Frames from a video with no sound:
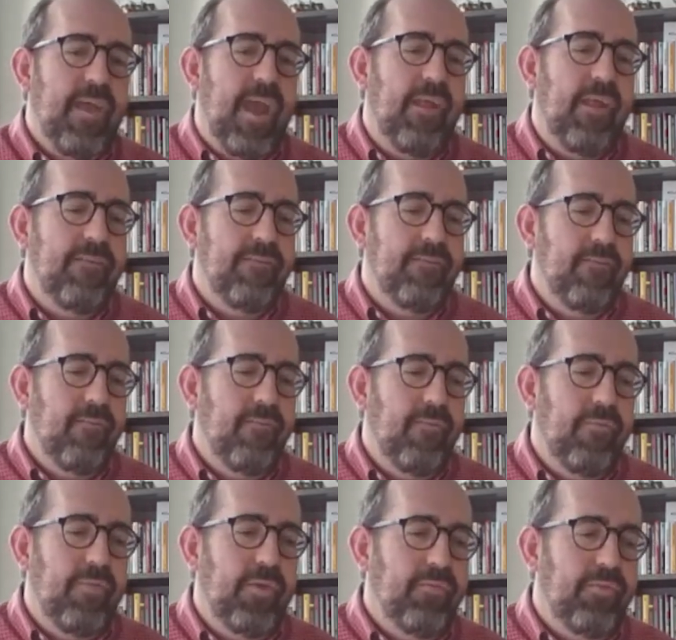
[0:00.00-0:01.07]
And
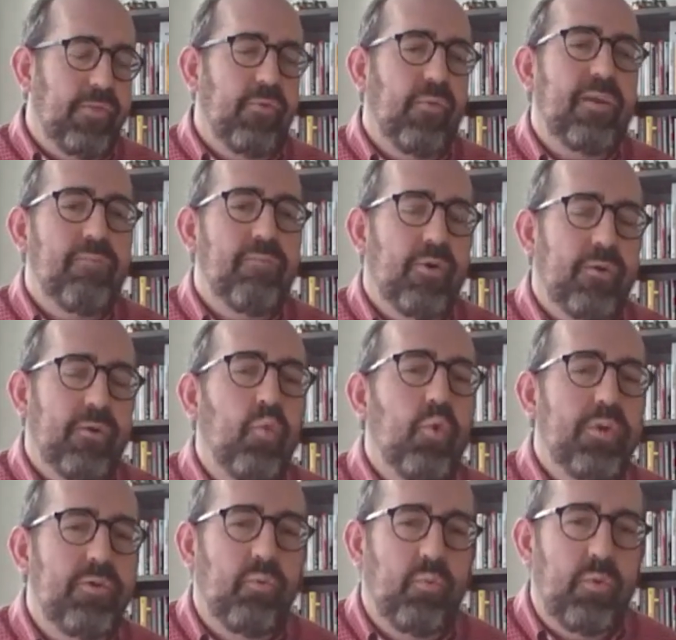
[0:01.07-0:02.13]
the, the grand bargain
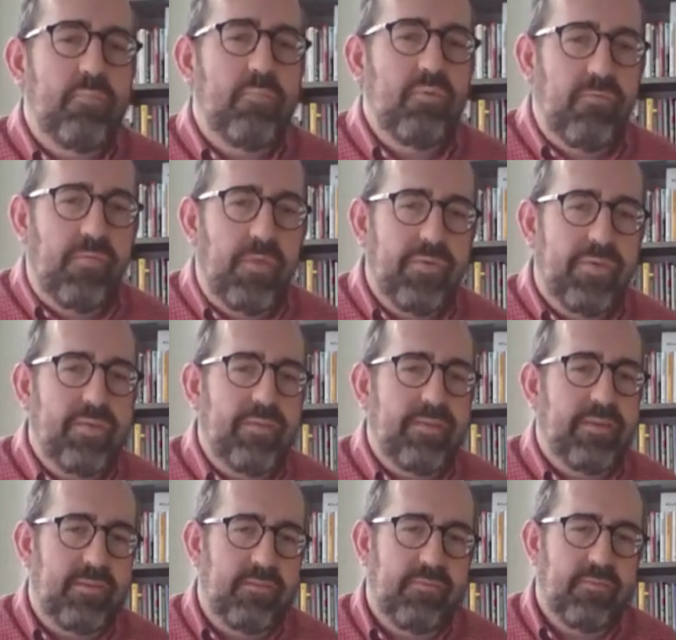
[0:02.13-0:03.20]
wouldn't remove those
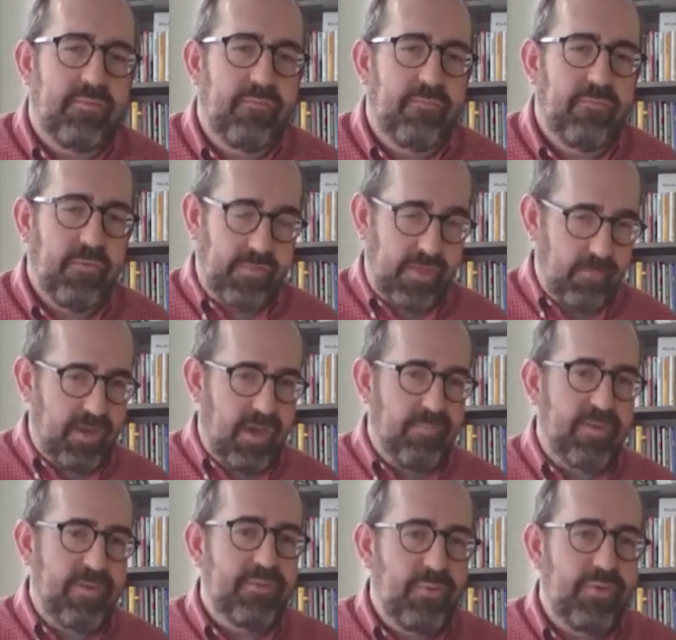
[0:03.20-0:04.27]
incentives for them
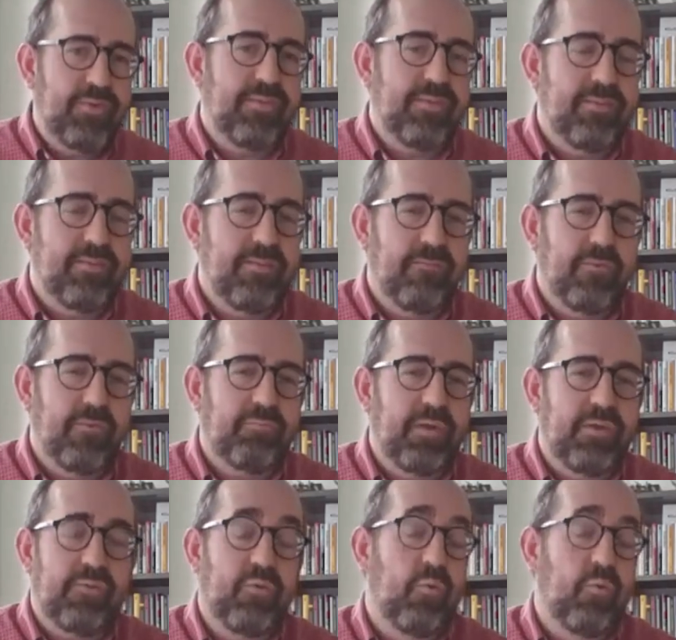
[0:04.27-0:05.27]
coming into existence in the first place.